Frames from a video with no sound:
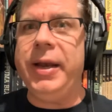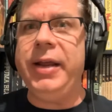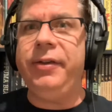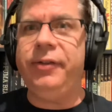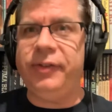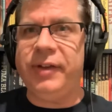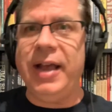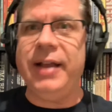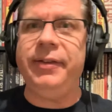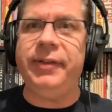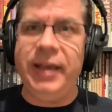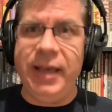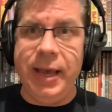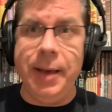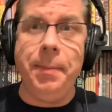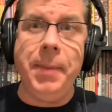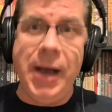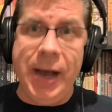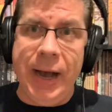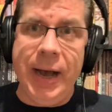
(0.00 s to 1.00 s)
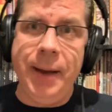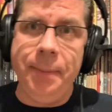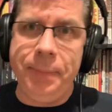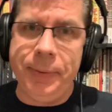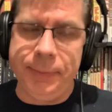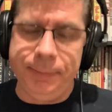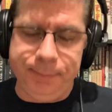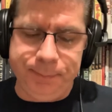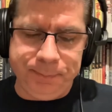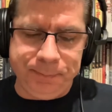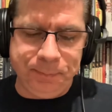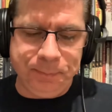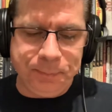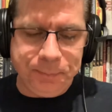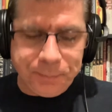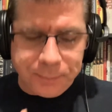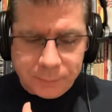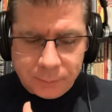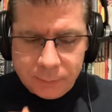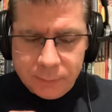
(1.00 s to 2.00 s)
sets him up,
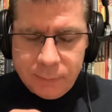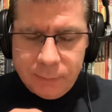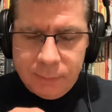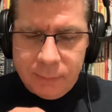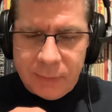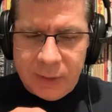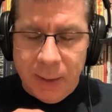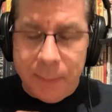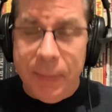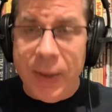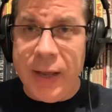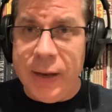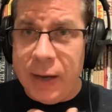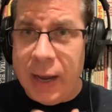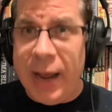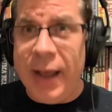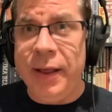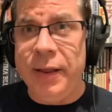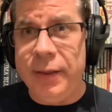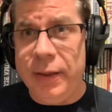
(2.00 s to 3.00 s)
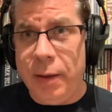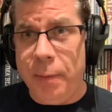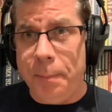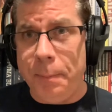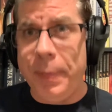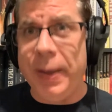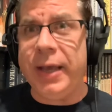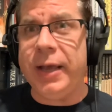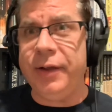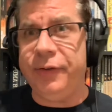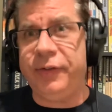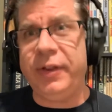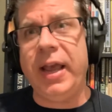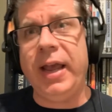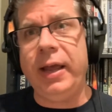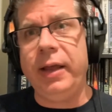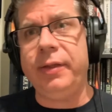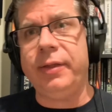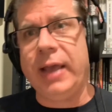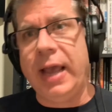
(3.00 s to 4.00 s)
and because
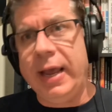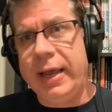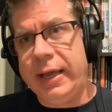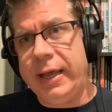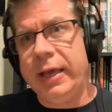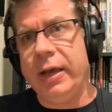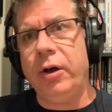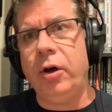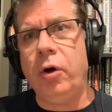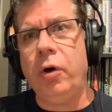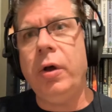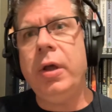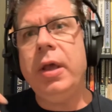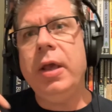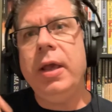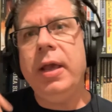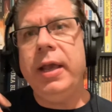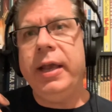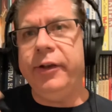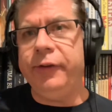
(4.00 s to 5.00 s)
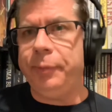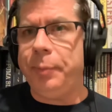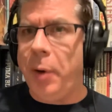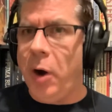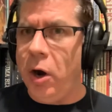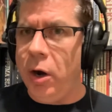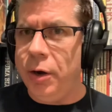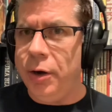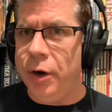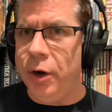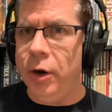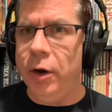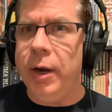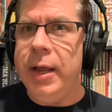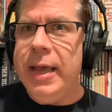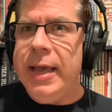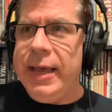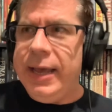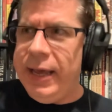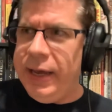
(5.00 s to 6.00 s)
they kill his
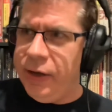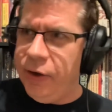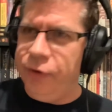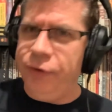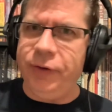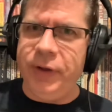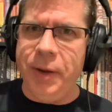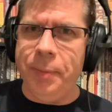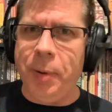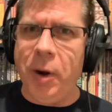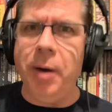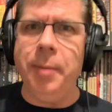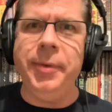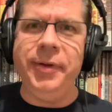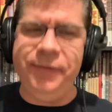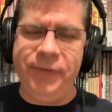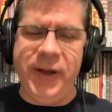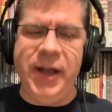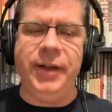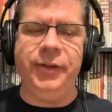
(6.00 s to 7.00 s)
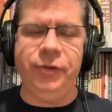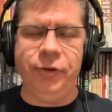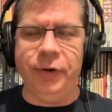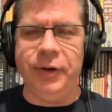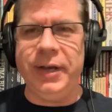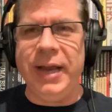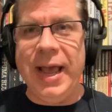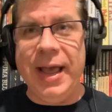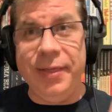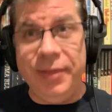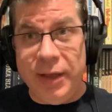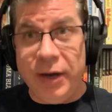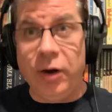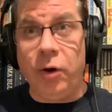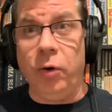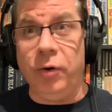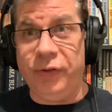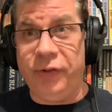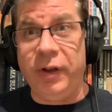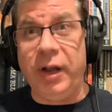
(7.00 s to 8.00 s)
partner, he goes to the apartment, finds her dead, and then
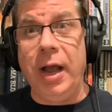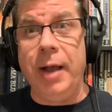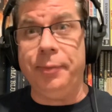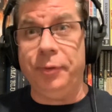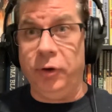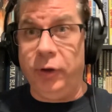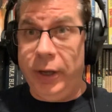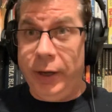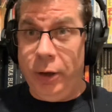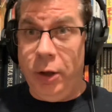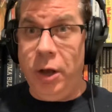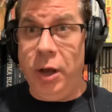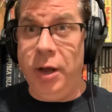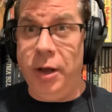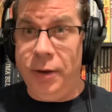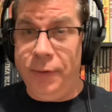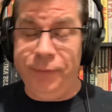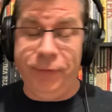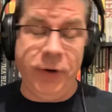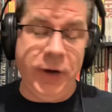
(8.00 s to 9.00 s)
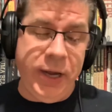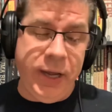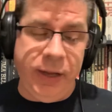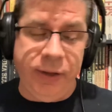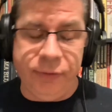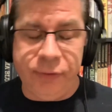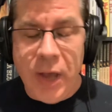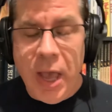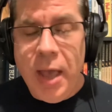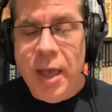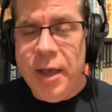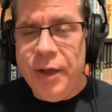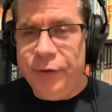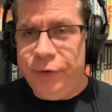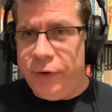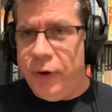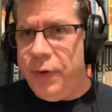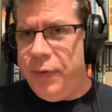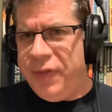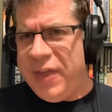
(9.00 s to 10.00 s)
of course the cops are like, freeze.
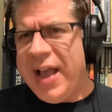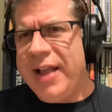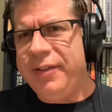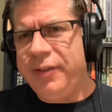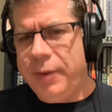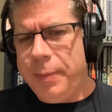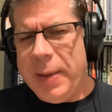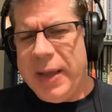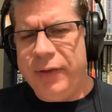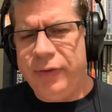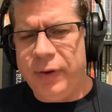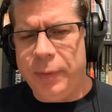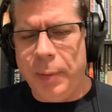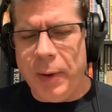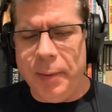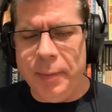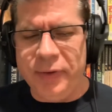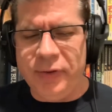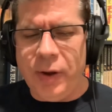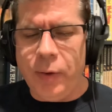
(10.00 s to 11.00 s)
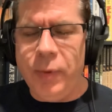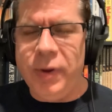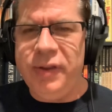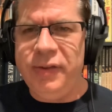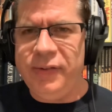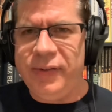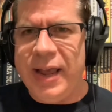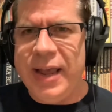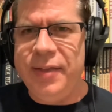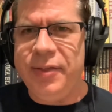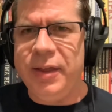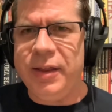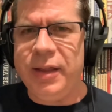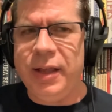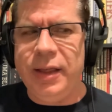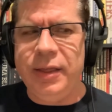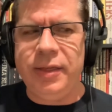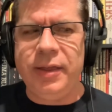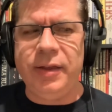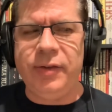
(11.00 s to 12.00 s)
So that's the basic premise. I wouldn't say
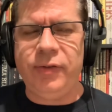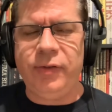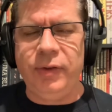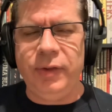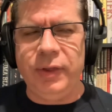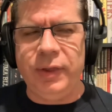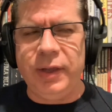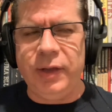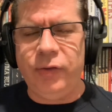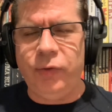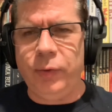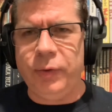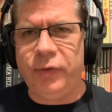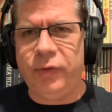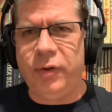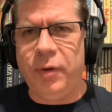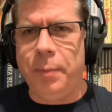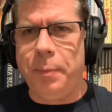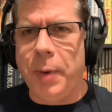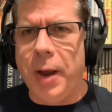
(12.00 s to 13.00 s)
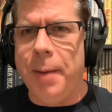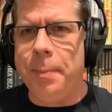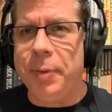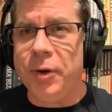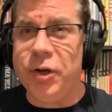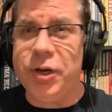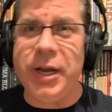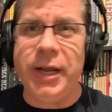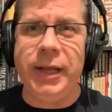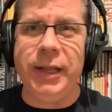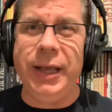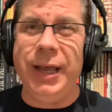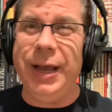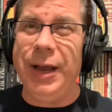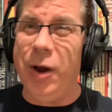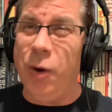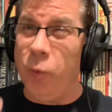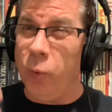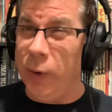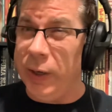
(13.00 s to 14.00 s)
that this was a
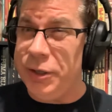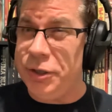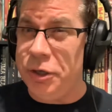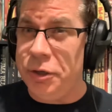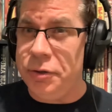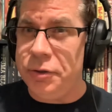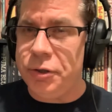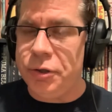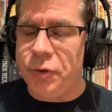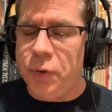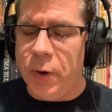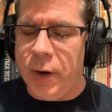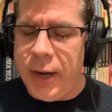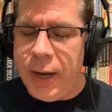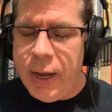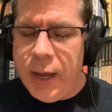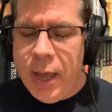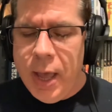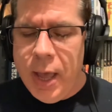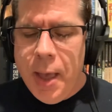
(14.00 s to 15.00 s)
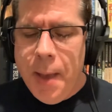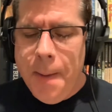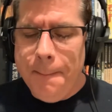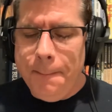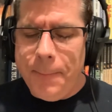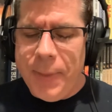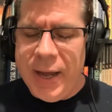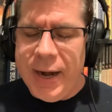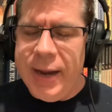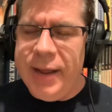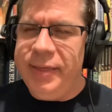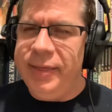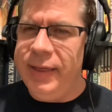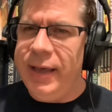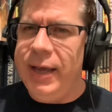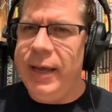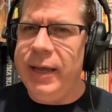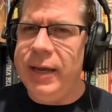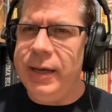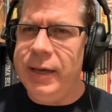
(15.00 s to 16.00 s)
particularly original story, but I
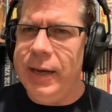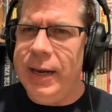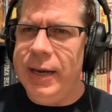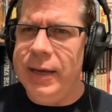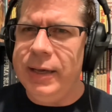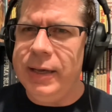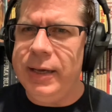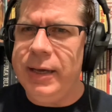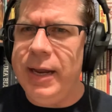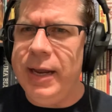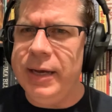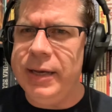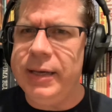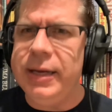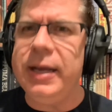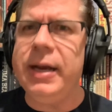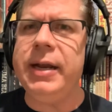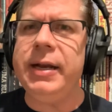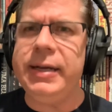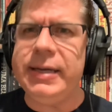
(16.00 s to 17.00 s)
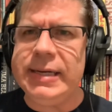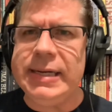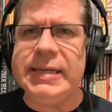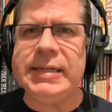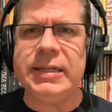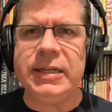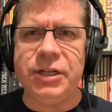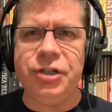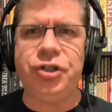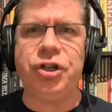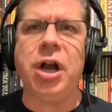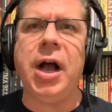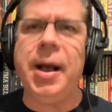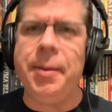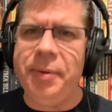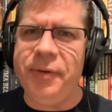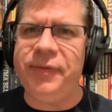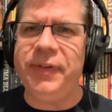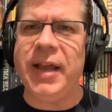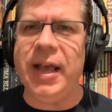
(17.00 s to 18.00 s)
think it did a decent
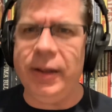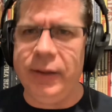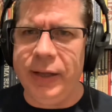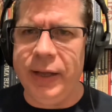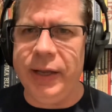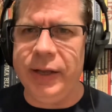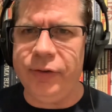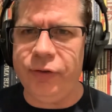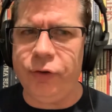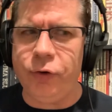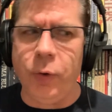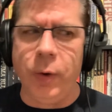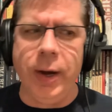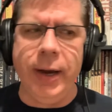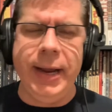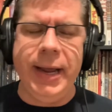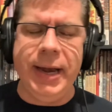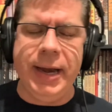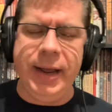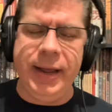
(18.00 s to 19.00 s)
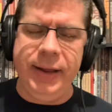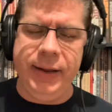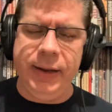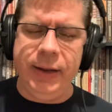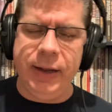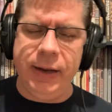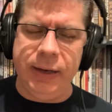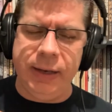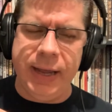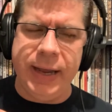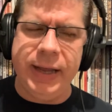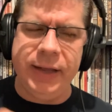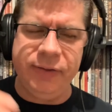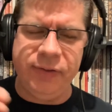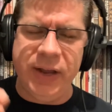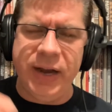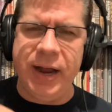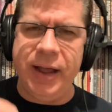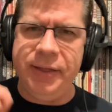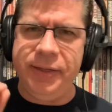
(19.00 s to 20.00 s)
job of telling its story. And like I
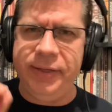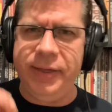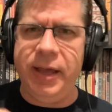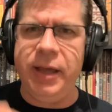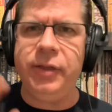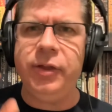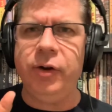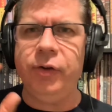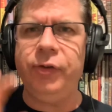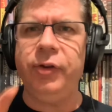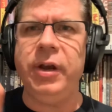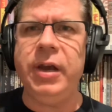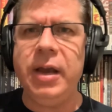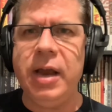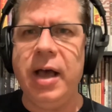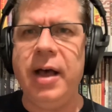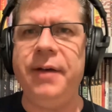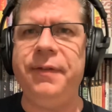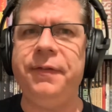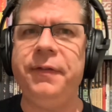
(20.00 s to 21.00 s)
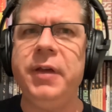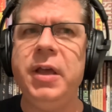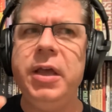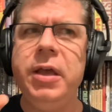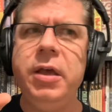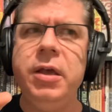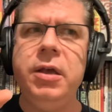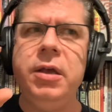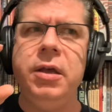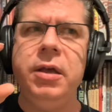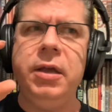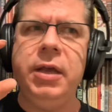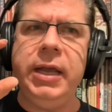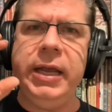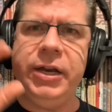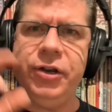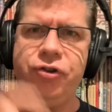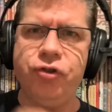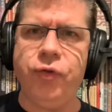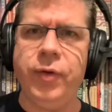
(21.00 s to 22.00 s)
said, I think there's enough
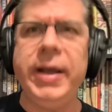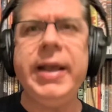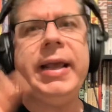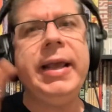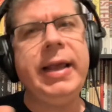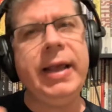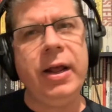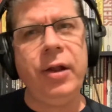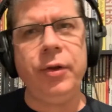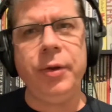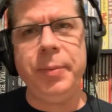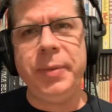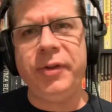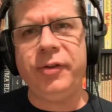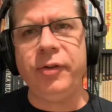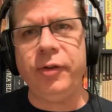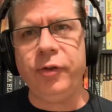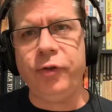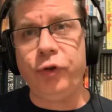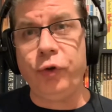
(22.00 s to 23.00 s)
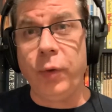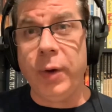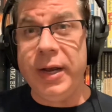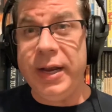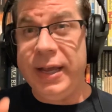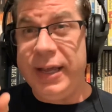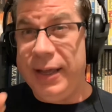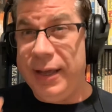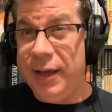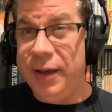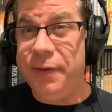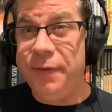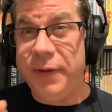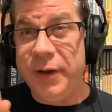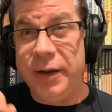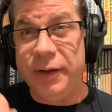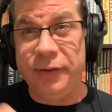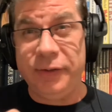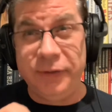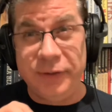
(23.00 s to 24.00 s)
intriguing elements in the story to give
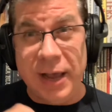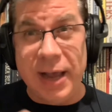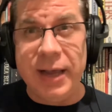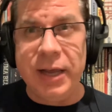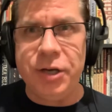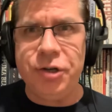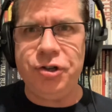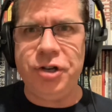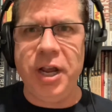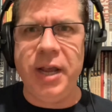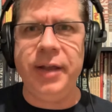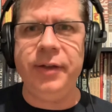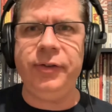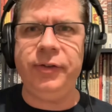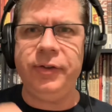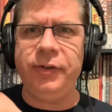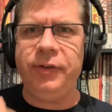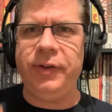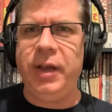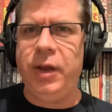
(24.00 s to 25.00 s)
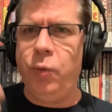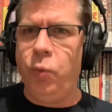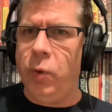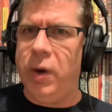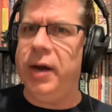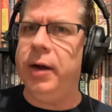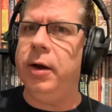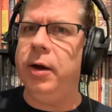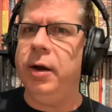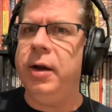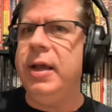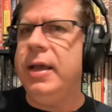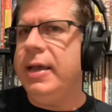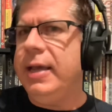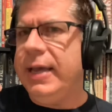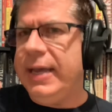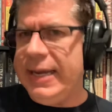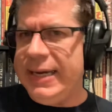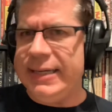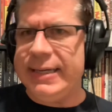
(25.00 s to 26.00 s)
it a second chance to see where
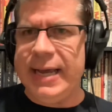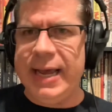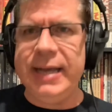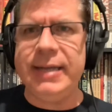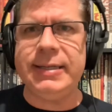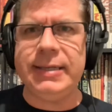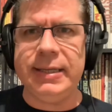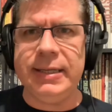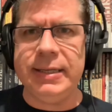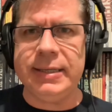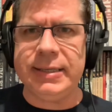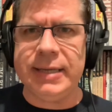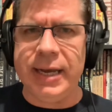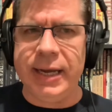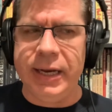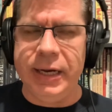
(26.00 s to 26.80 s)
he takes it in the second